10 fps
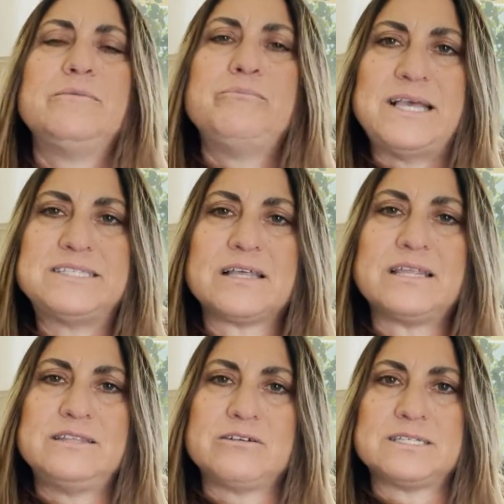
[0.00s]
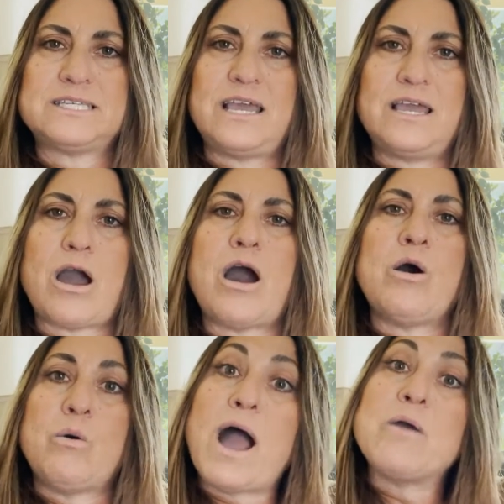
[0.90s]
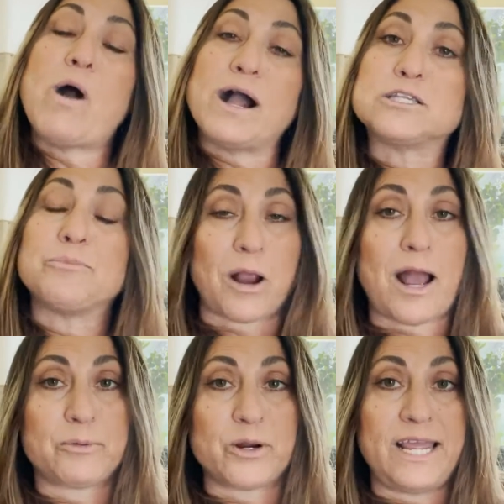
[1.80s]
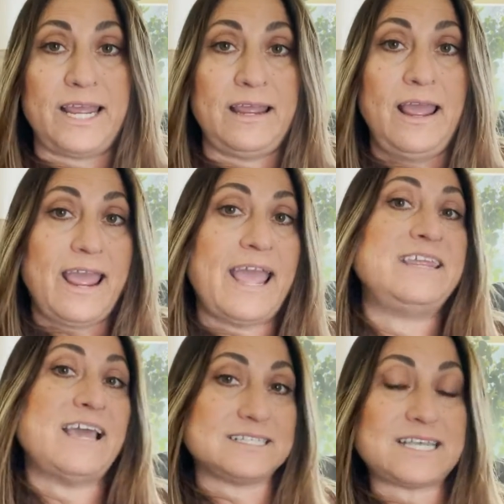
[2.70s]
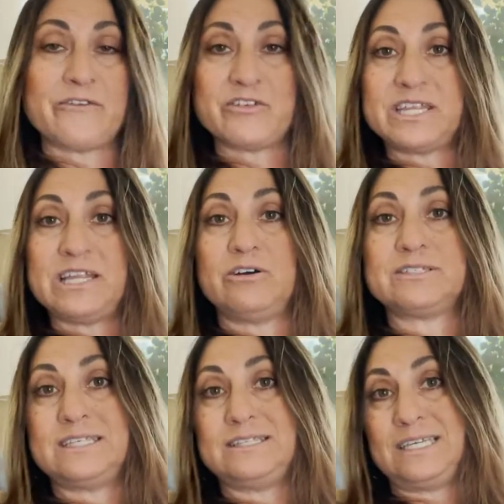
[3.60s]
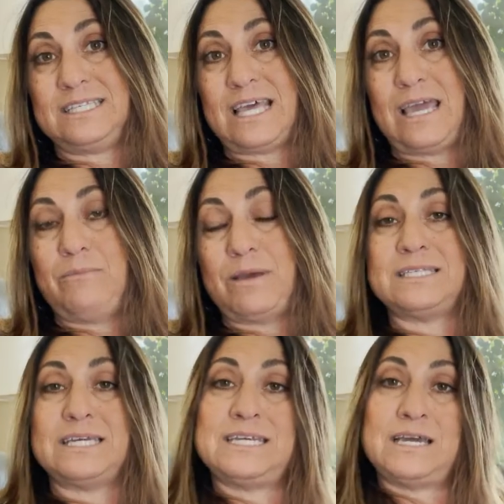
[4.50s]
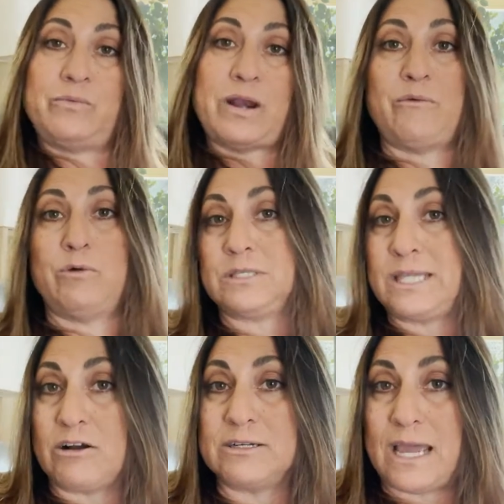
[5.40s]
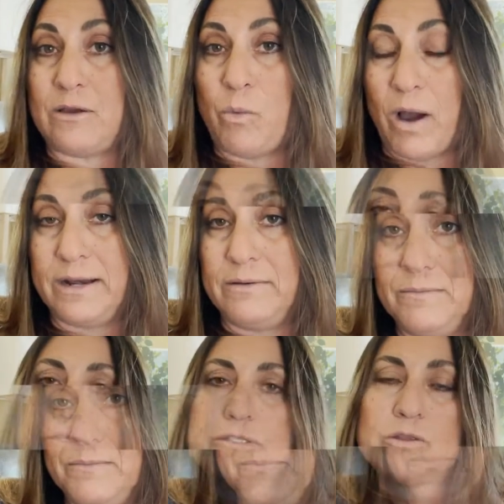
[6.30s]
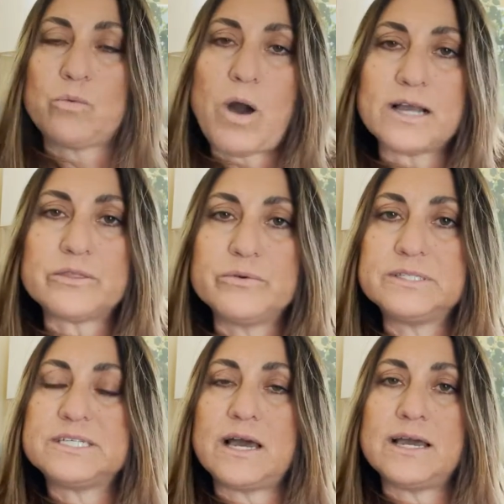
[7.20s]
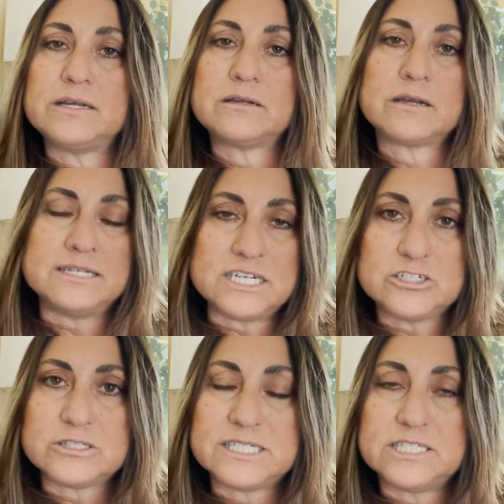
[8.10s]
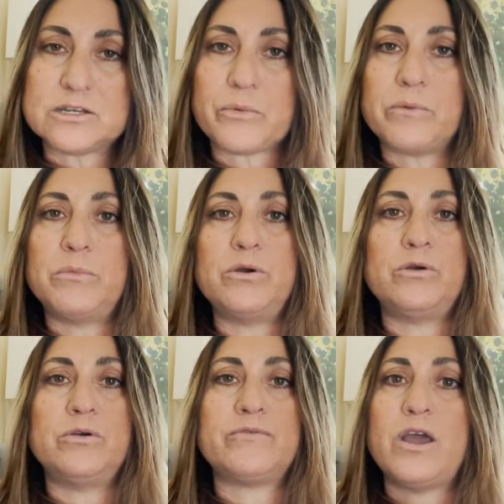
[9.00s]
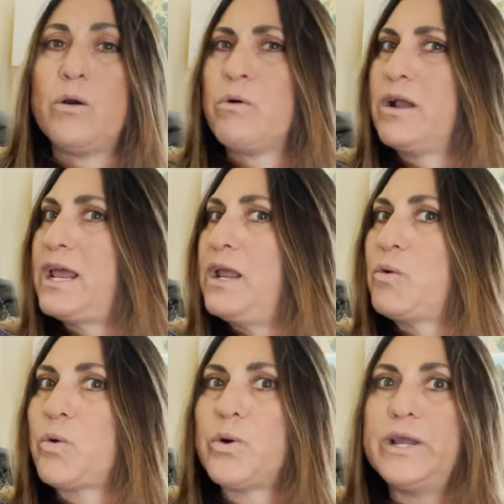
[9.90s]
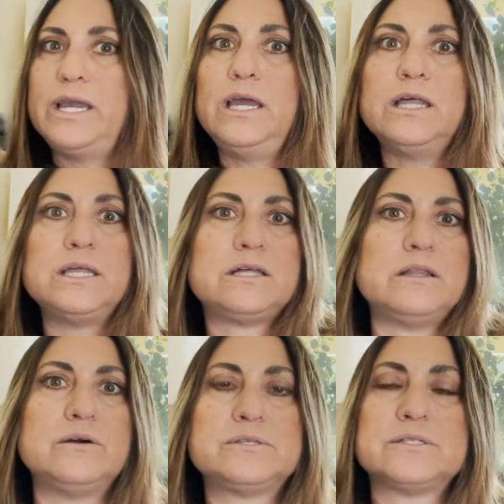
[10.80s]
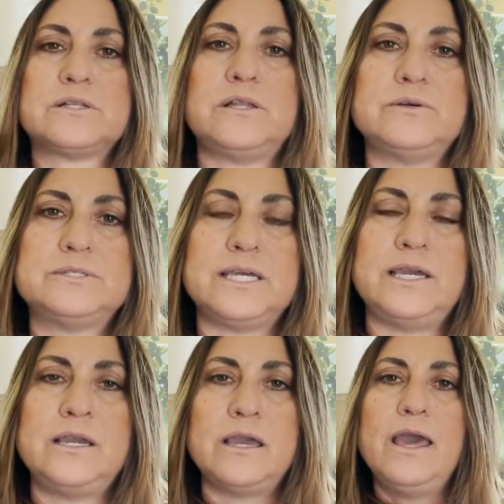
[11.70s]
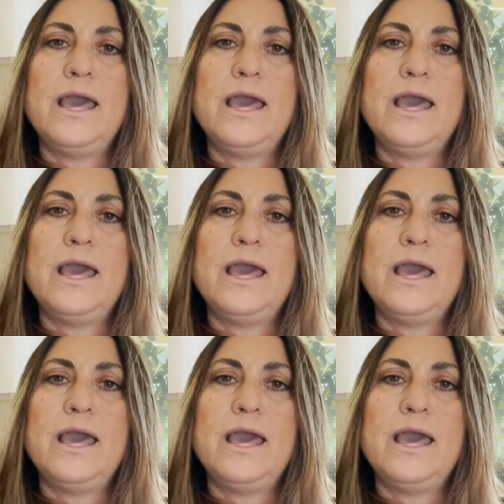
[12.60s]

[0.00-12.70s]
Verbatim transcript: Basically, they're saying, oh, I walked the property, and yes, everything looks the same as it did when I was there day one. So the walkthrough's done, contingencies are removed, we're getting really close to closing,